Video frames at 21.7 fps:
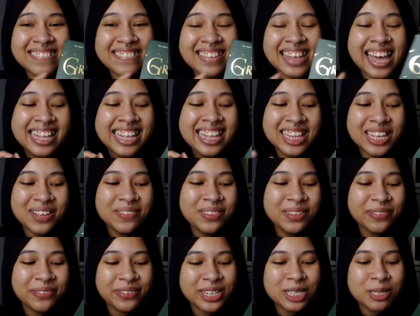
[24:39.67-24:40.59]
I love
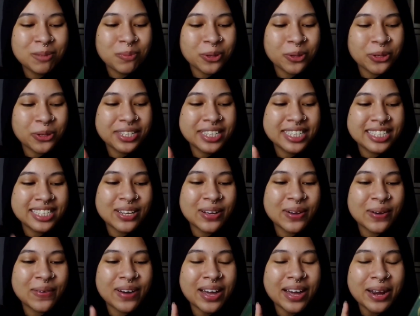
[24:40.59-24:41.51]
the first book,
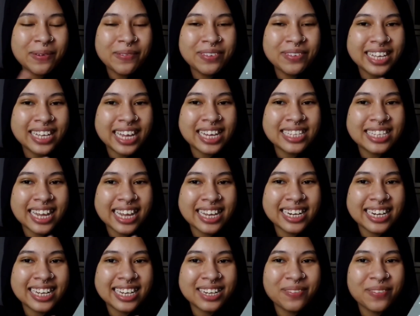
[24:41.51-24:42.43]
so I'm really
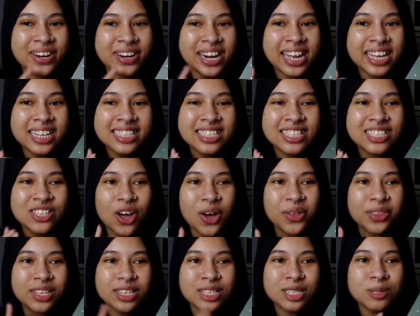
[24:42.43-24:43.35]
excited. When I
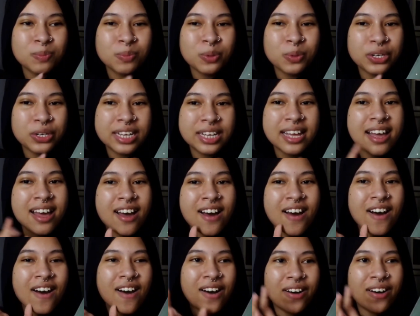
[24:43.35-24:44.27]
saw this book
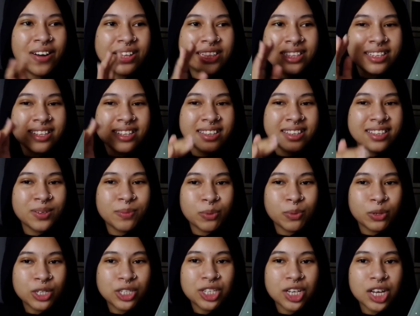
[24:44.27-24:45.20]
on the
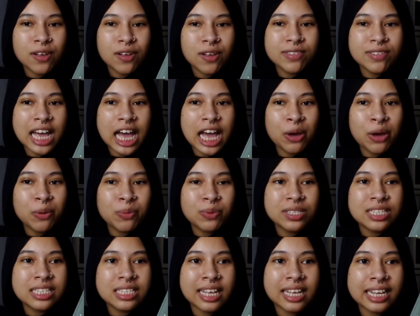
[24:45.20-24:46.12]
bookshelves, I
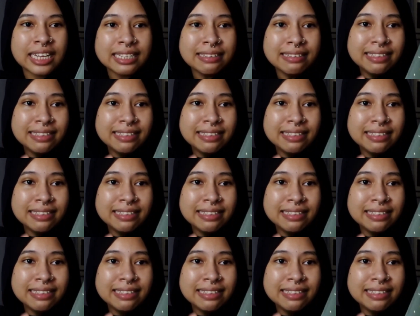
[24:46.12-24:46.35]
was just like,